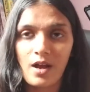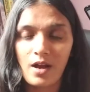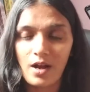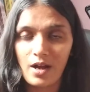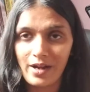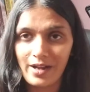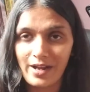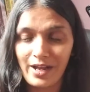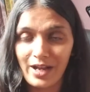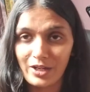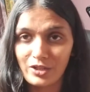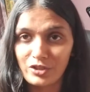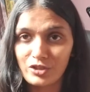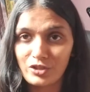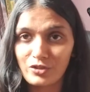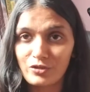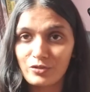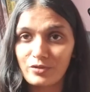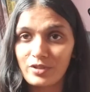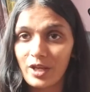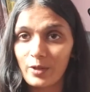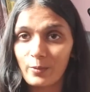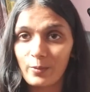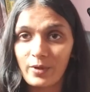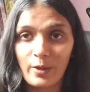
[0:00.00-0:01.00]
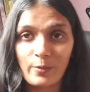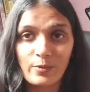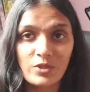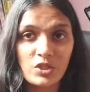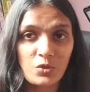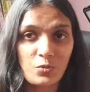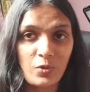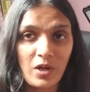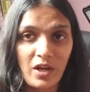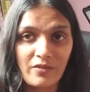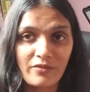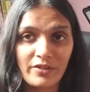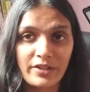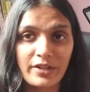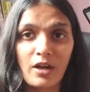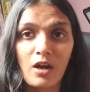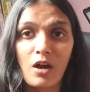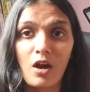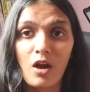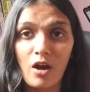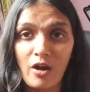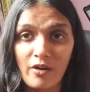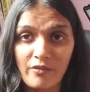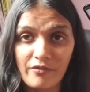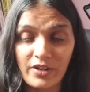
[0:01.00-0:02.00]
I had to do that when I was 12 and a
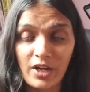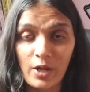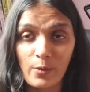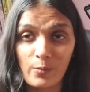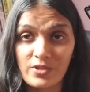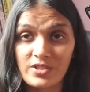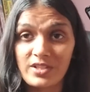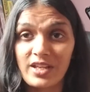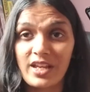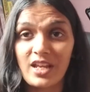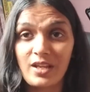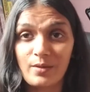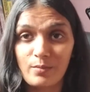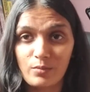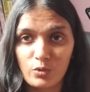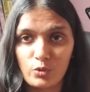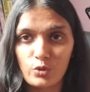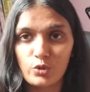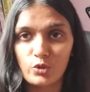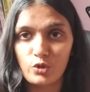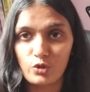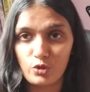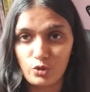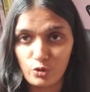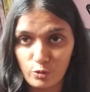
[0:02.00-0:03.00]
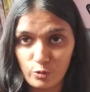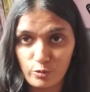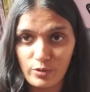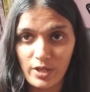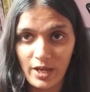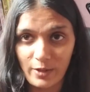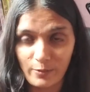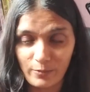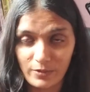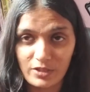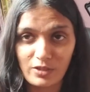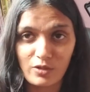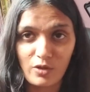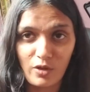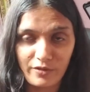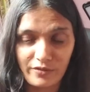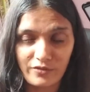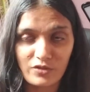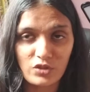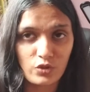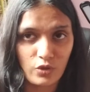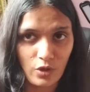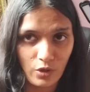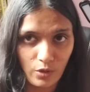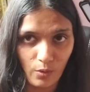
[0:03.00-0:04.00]
half, and I was able to do that with a lot
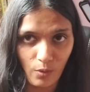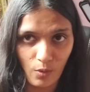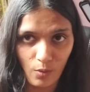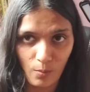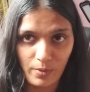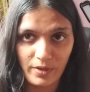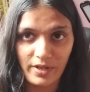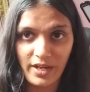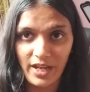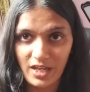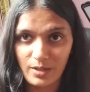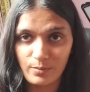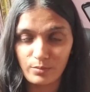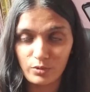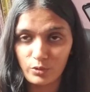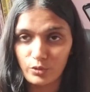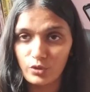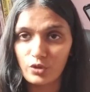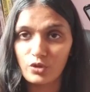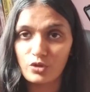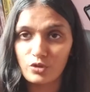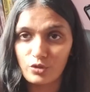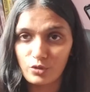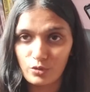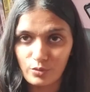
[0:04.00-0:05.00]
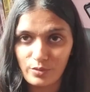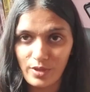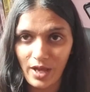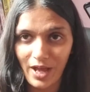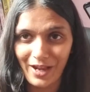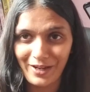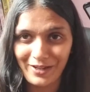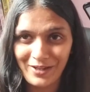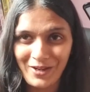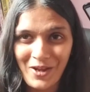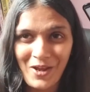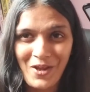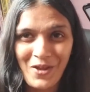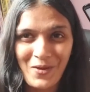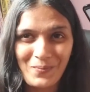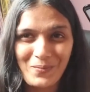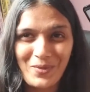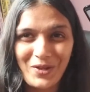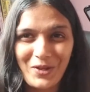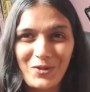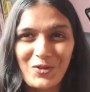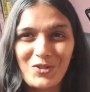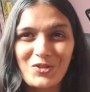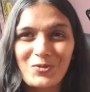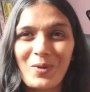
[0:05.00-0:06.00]
of struggle, but able to do that
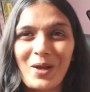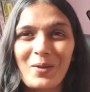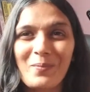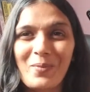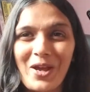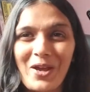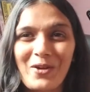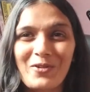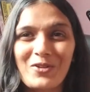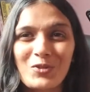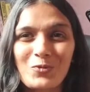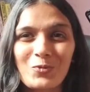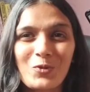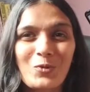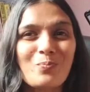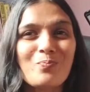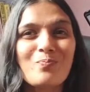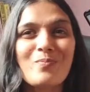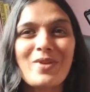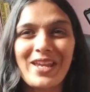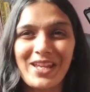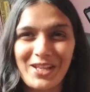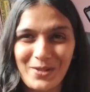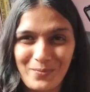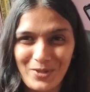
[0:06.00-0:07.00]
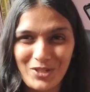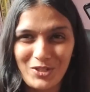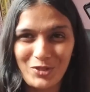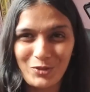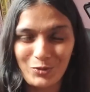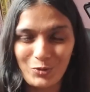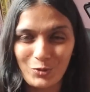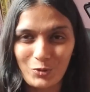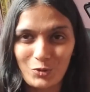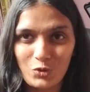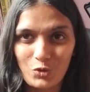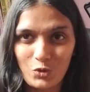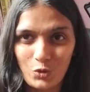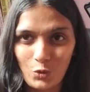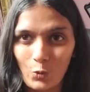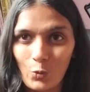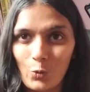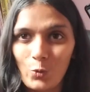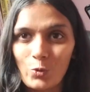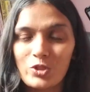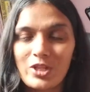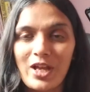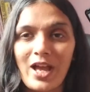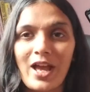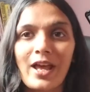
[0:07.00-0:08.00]
because my parents would make me do those
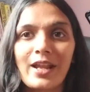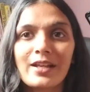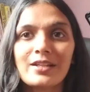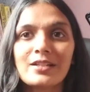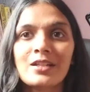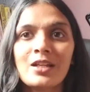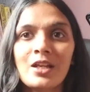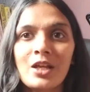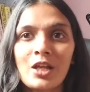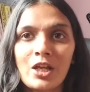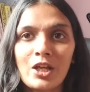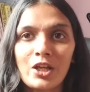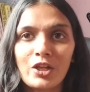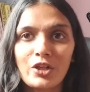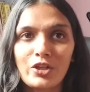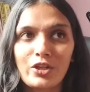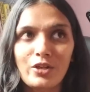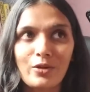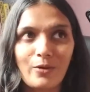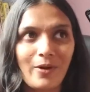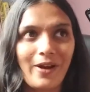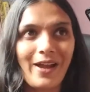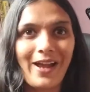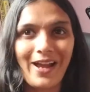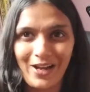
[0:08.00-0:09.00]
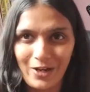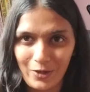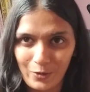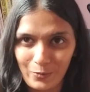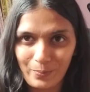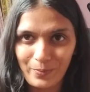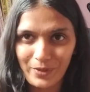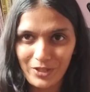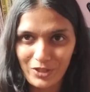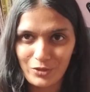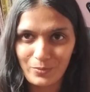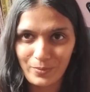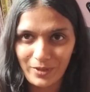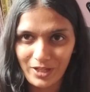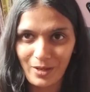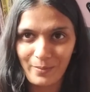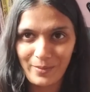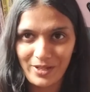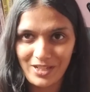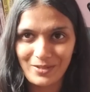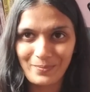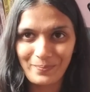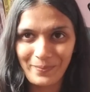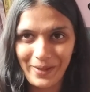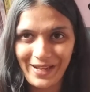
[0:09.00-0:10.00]
chores and, help me to become
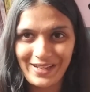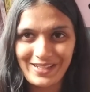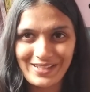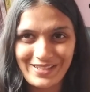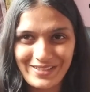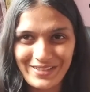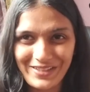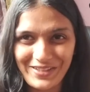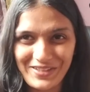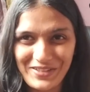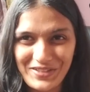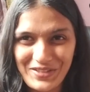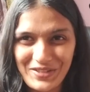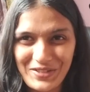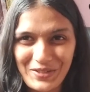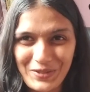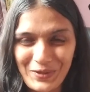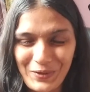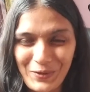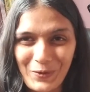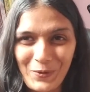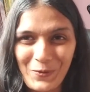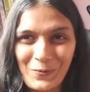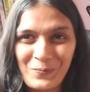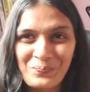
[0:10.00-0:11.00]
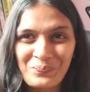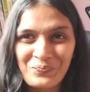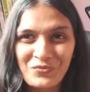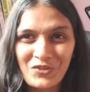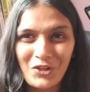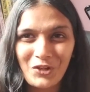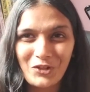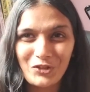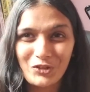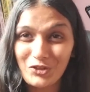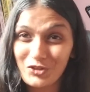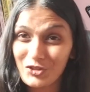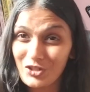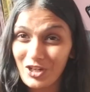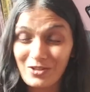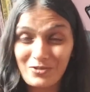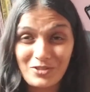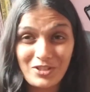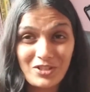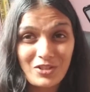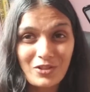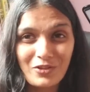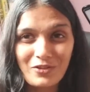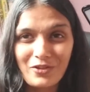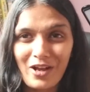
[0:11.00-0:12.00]
independent. So your child
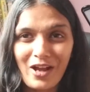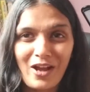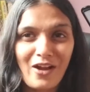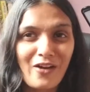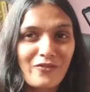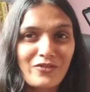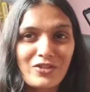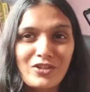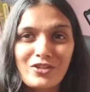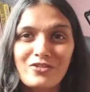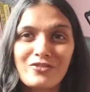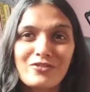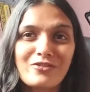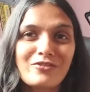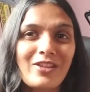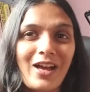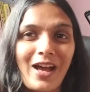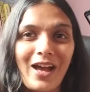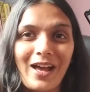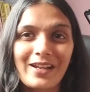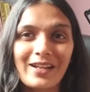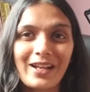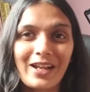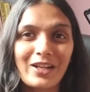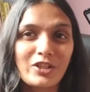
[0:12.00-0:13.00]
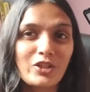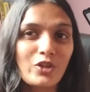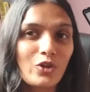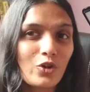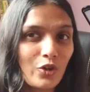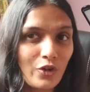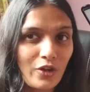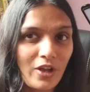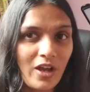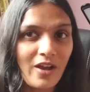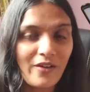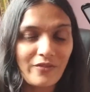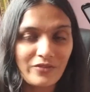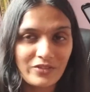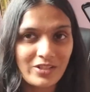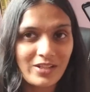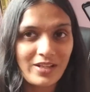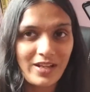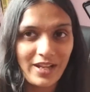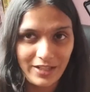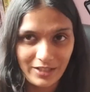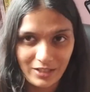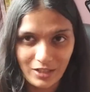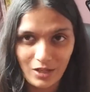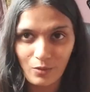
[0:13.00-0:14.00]
is going to have to do that, and you're going to have to
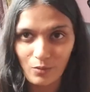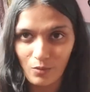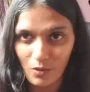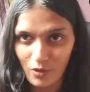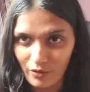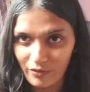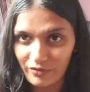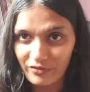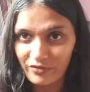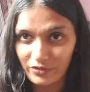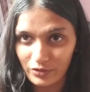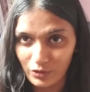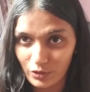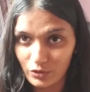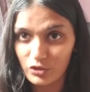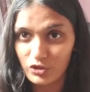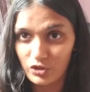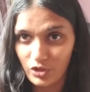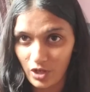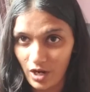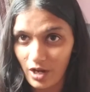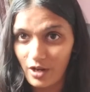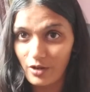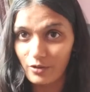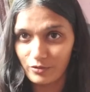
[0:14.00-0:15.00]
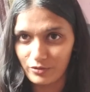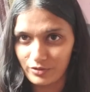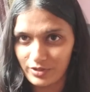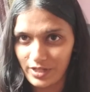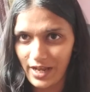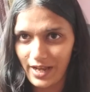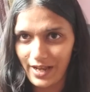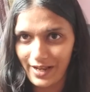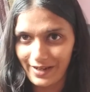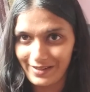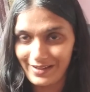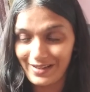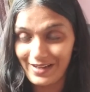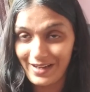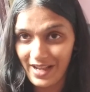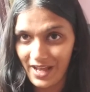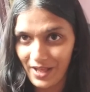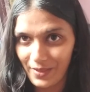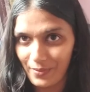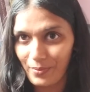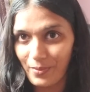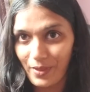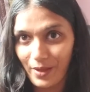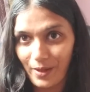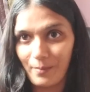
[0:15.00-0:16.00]
let go of your child and
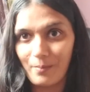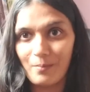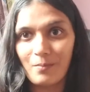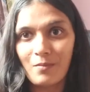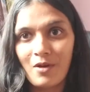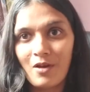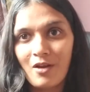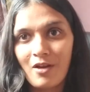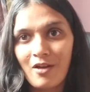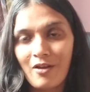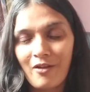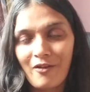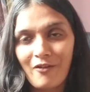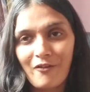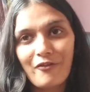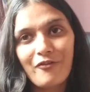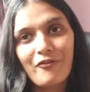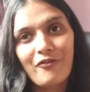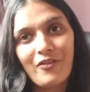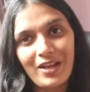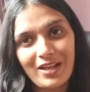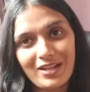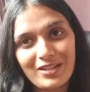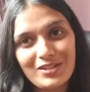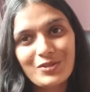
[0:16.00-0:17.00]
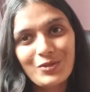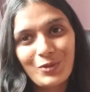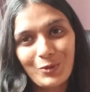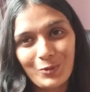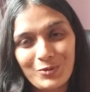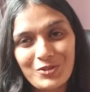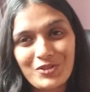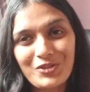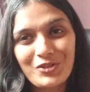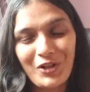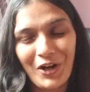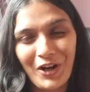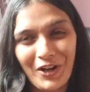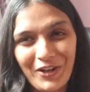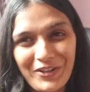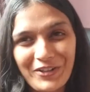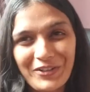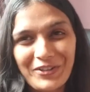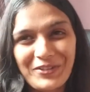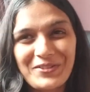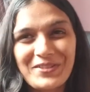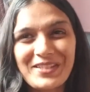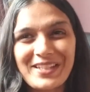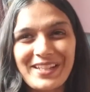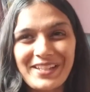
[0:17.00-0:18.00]
let them face those
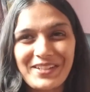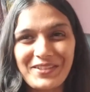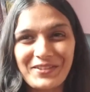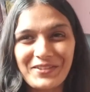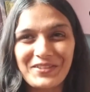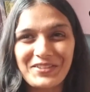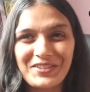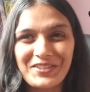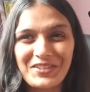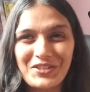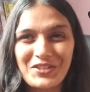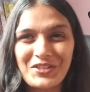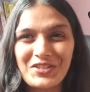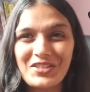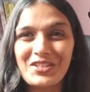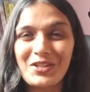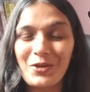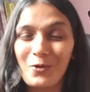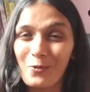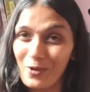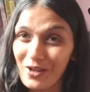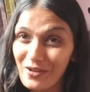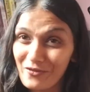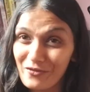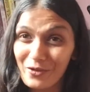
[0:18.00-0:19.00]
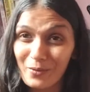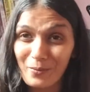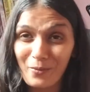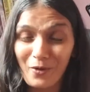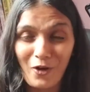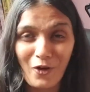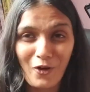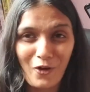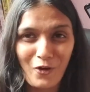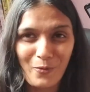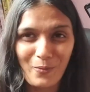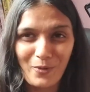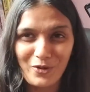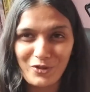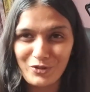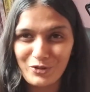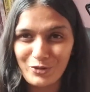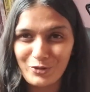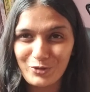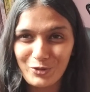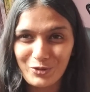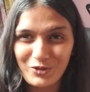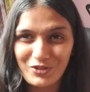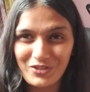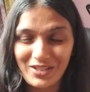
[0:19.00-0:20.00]
struggles in order to stay away from home and
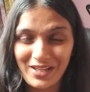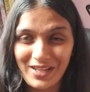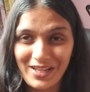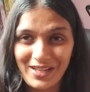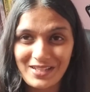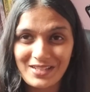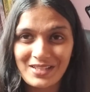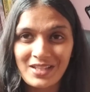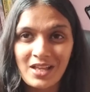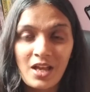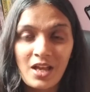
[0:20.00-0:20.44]
do those things.